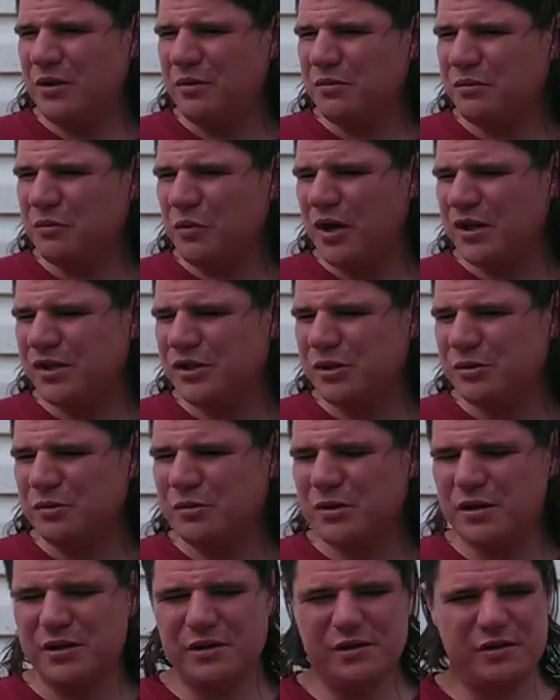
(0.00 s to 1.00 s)
want
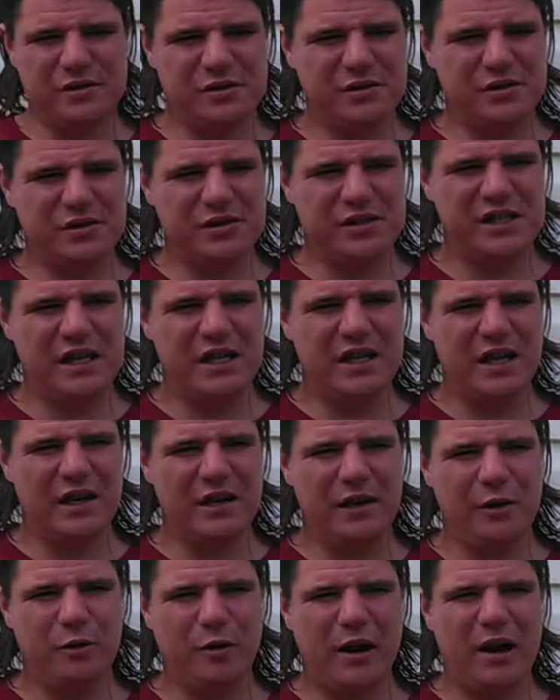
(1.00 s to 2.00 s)
to cede
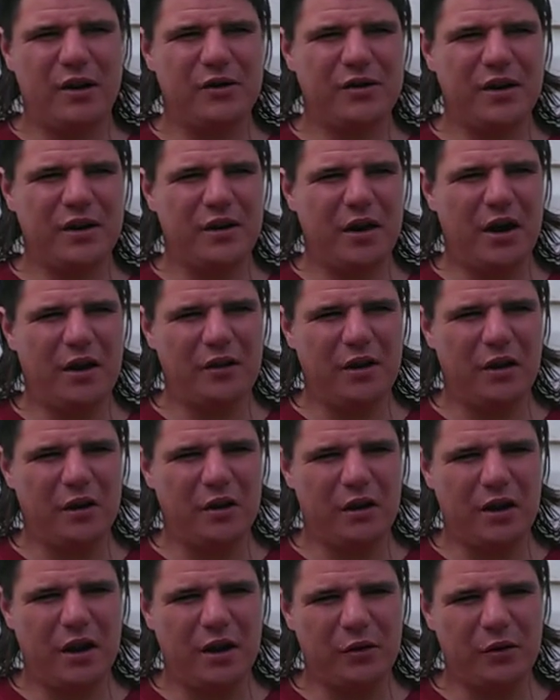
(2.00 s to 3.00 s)
any ground
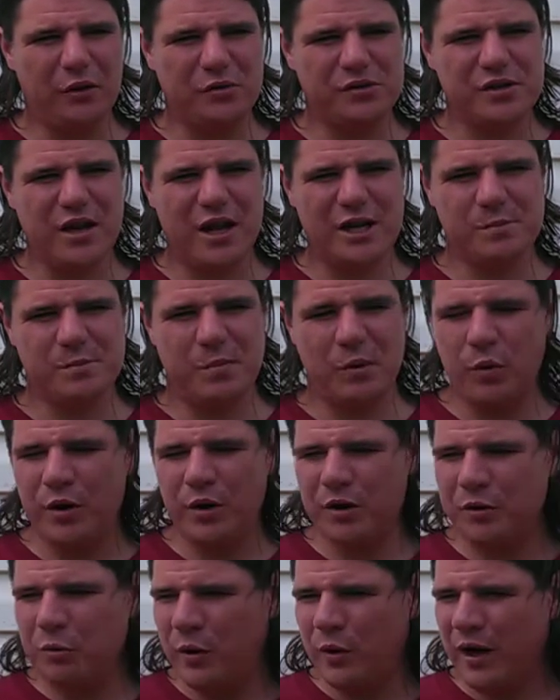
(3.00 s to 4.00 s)
on those lines. But
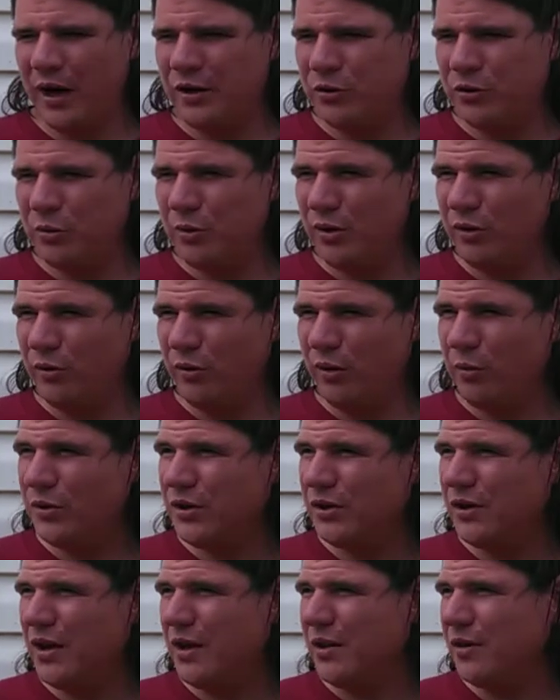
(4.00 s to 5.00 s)
where I do agree with
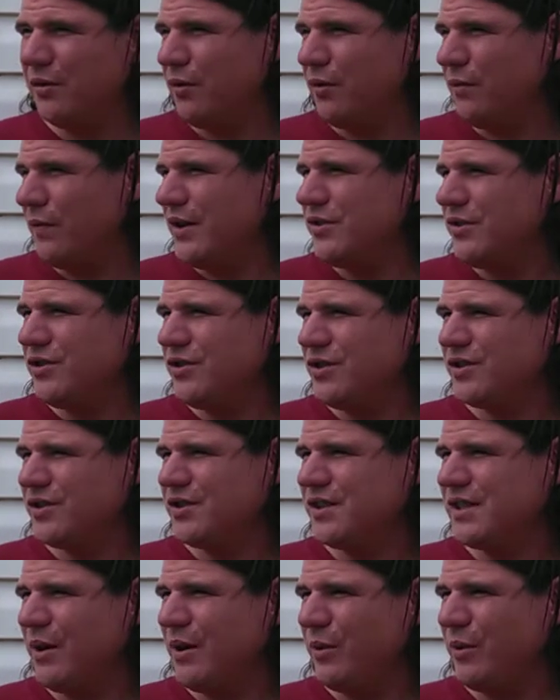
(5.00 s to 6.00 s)
the non-interventionists
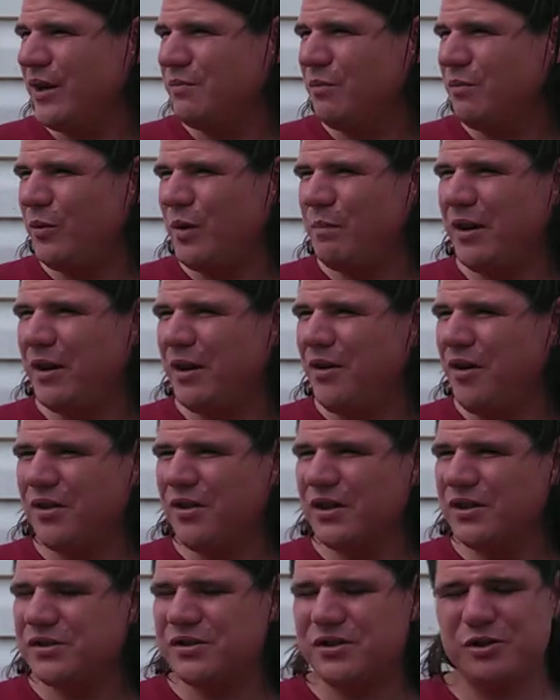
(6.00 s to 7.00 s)
is that we pick all
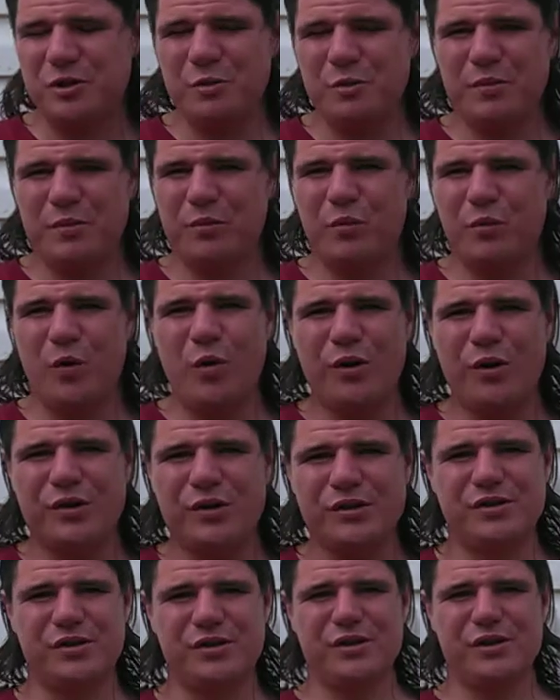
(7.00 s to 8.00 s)
these stupid
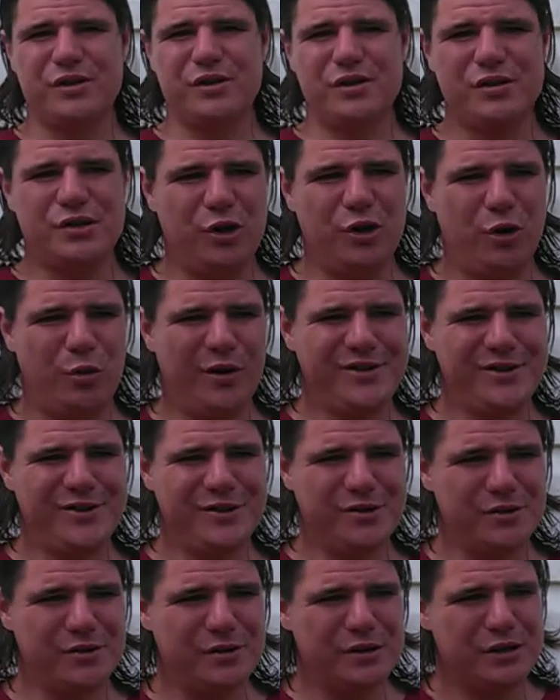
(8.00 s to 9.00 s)
wars to go into.